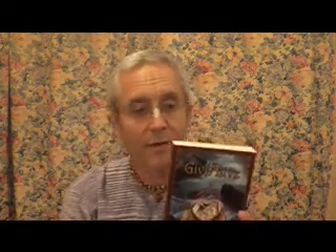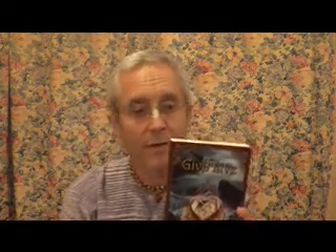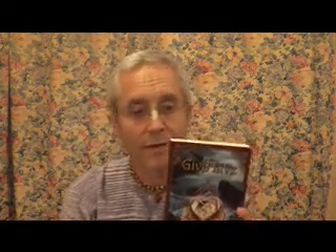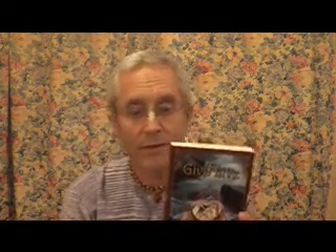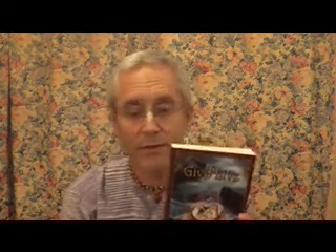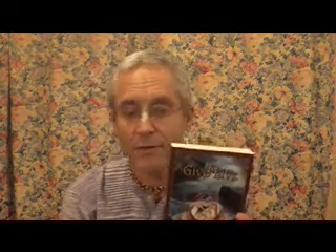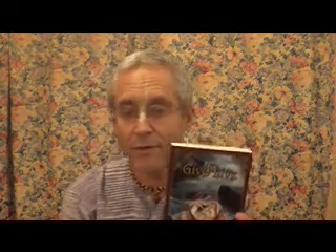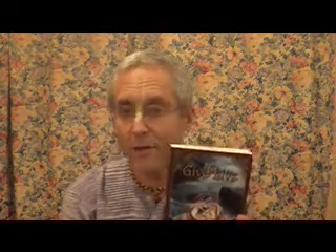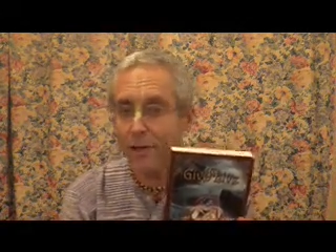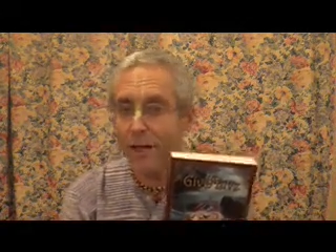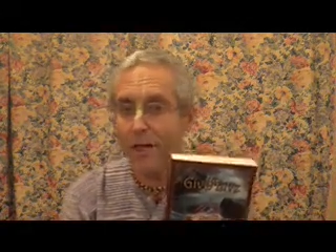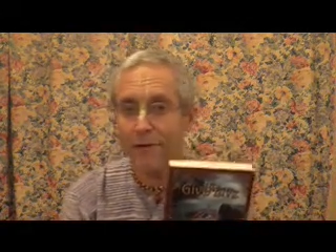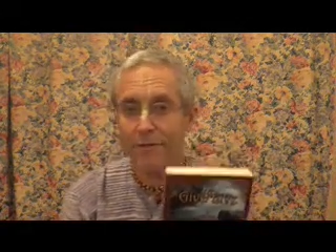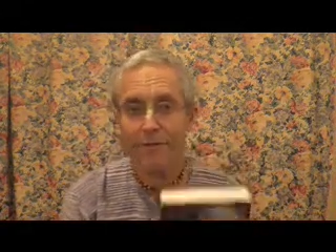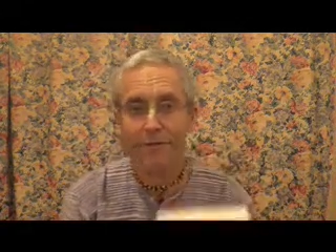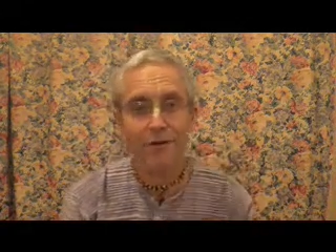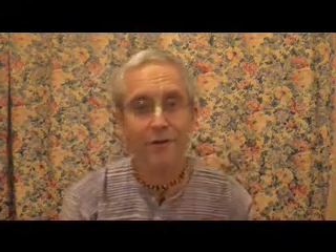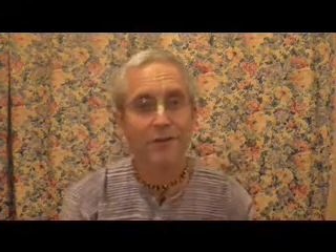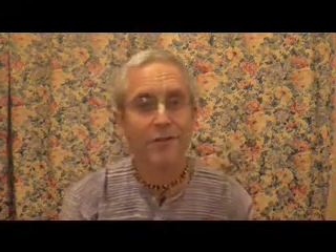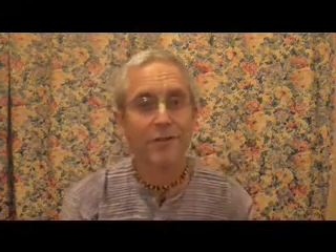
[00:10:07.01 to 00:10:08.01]
there's a lot
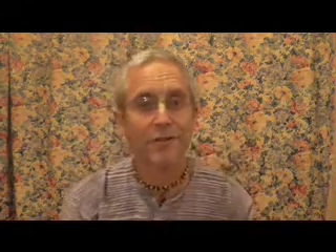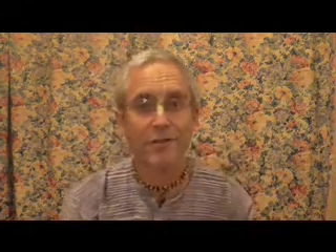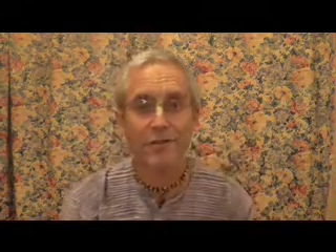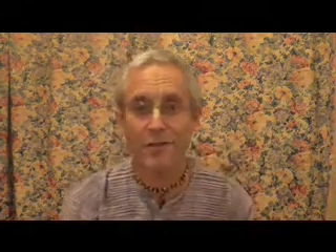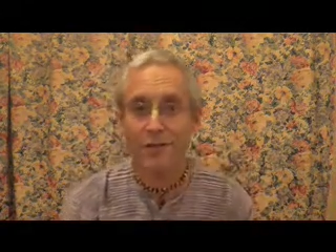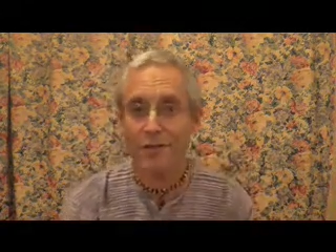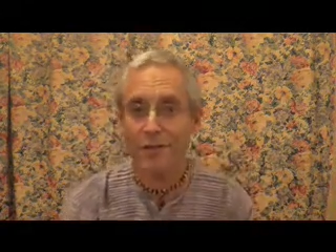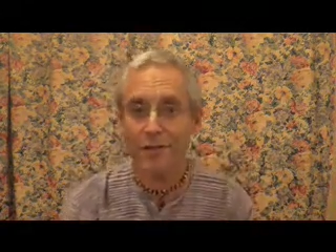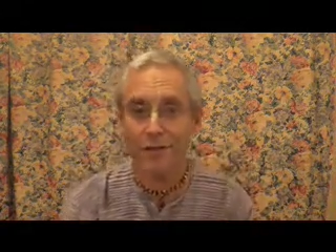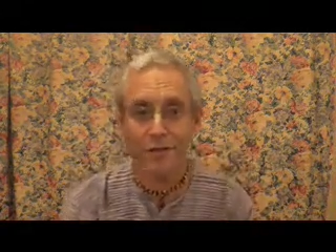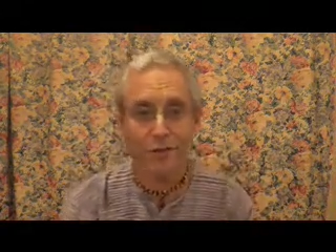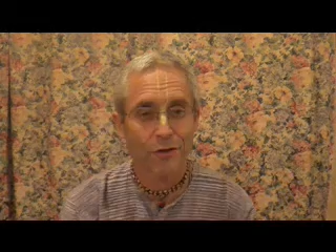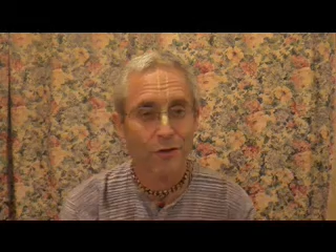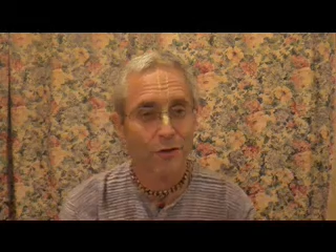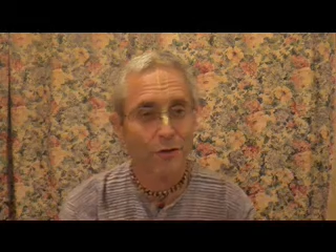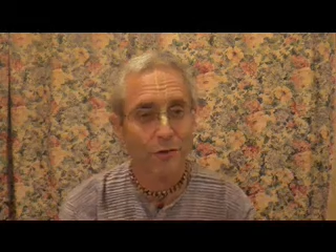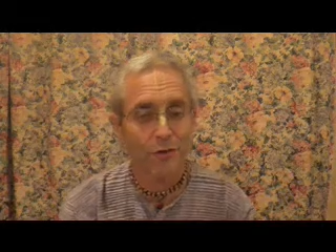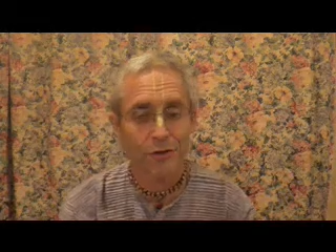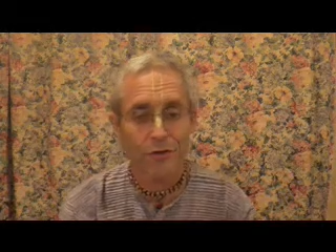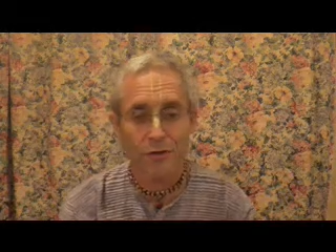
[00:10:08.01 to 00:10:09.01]
of verses in here
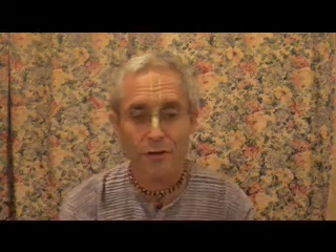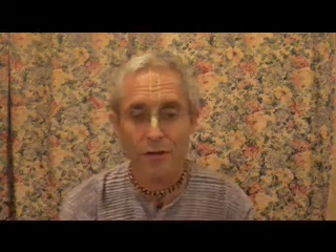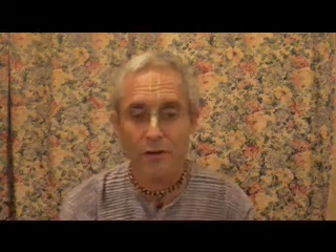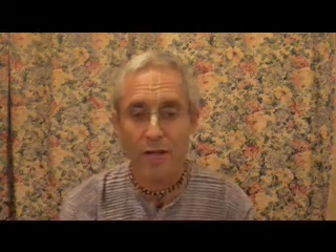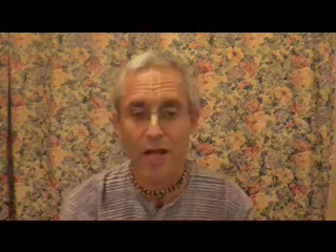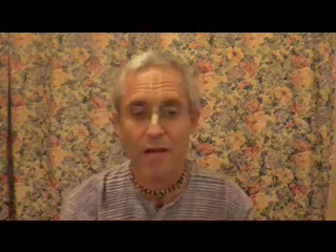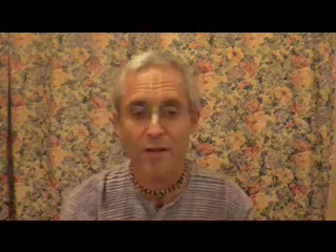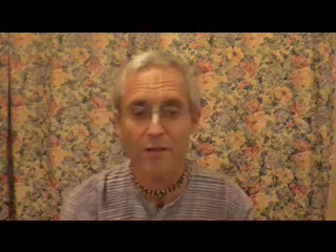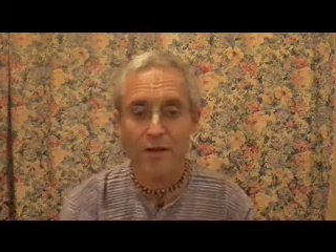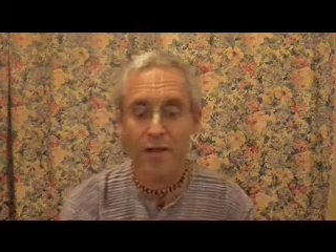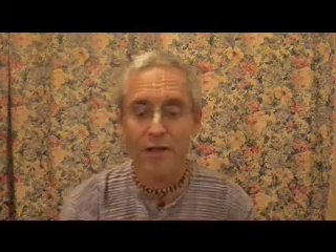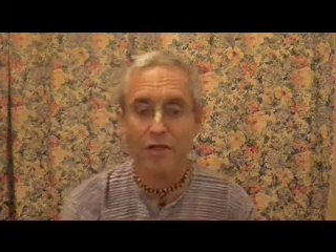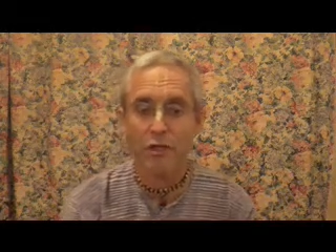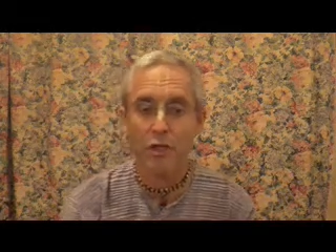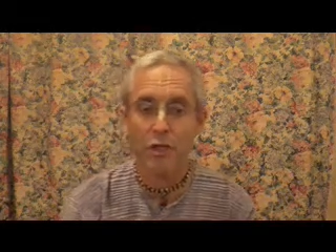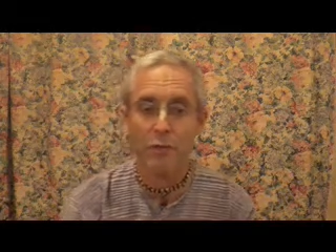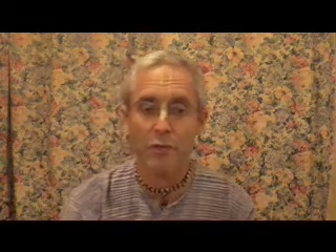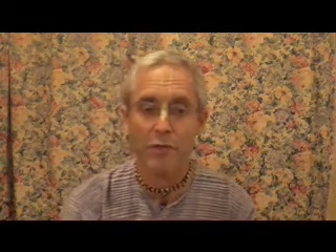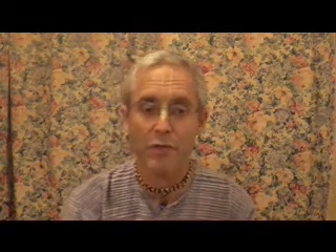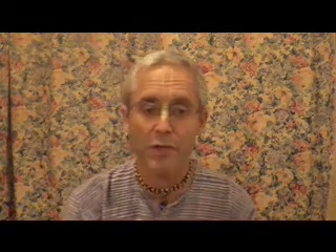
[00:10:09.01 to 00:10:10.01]
too. There's a lot of
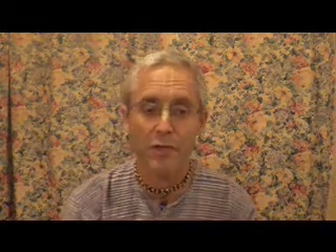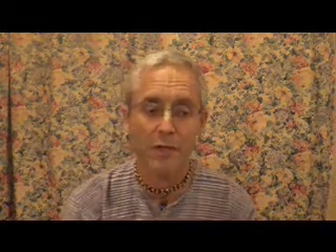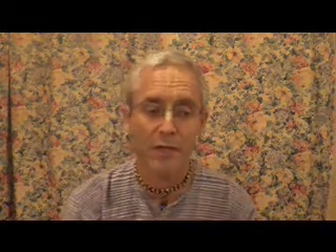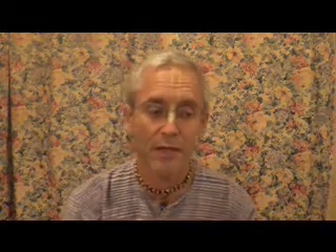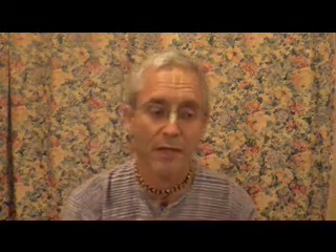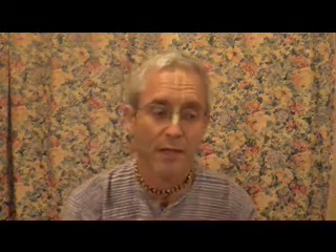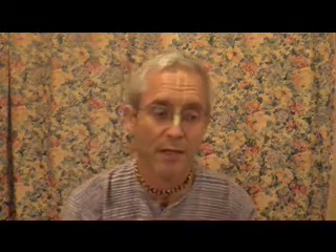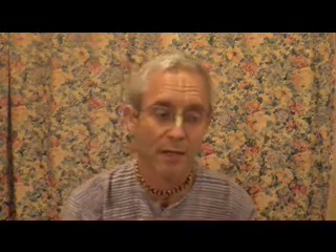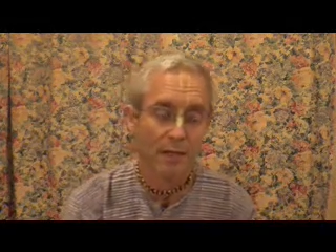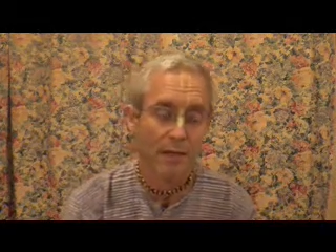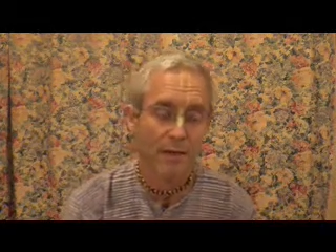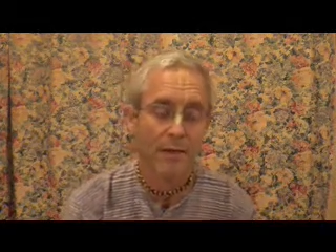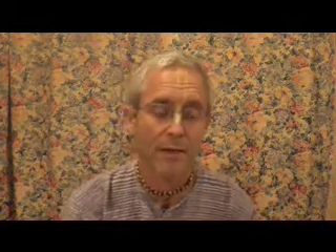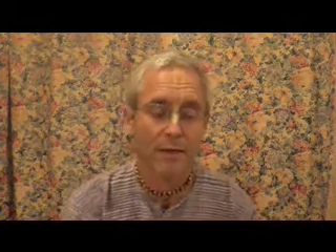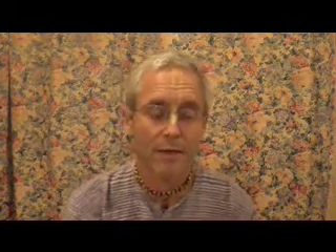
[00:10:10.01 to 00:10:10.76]
excerpts in the